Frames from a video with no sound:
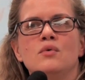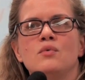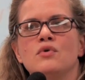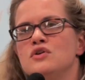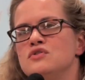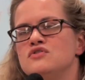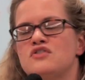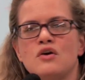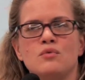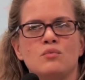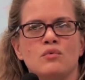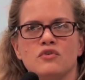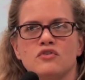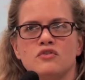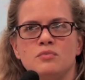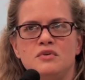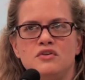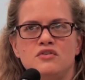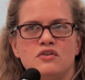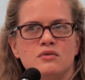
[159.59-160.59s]
what you don't
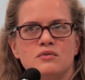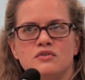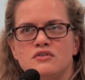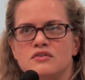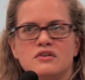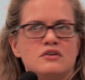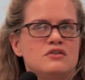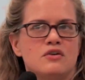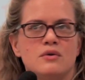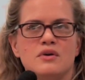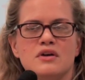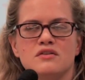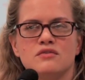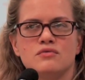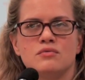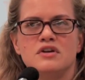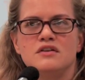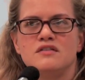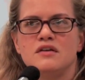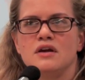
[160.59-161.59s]
want to be doing
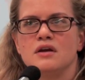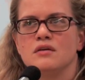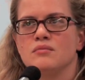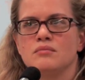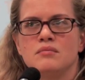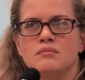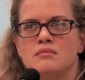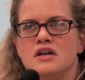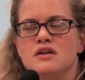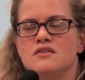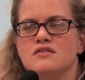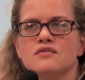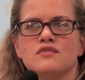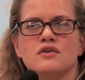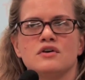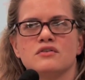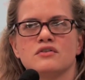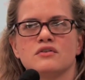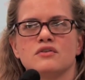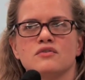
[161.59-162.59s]
is reading millions of
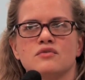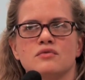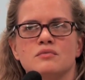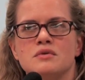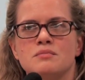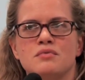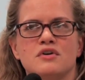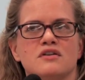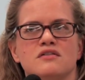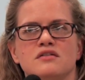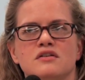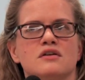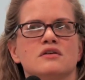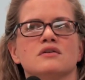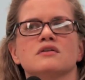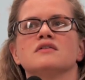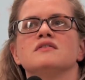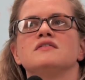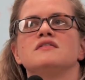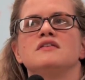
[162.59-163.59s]
articles from the Brighton
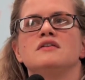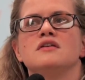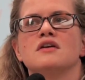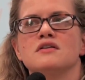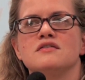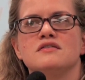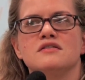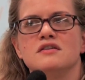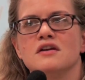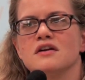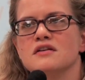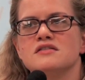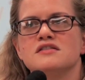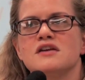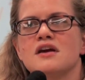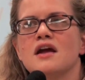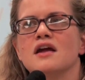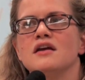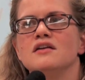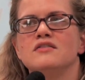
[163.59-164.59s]
Argus in
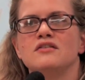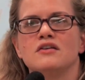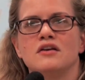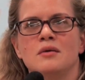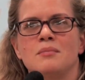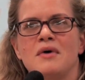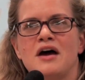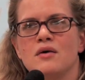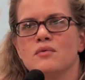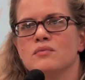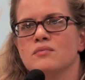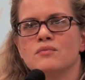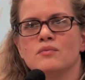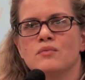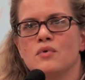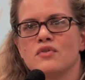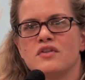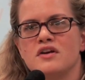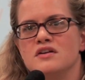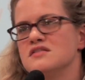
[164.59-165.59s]
1998 about
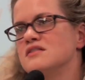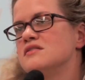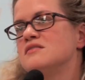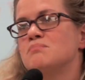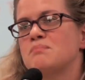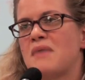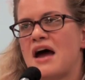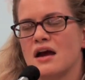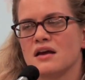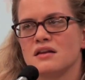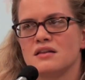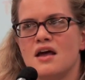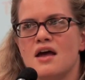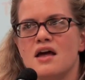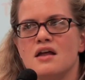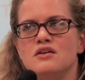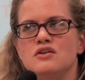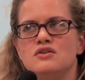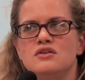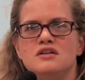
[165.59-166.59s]
what they did back then.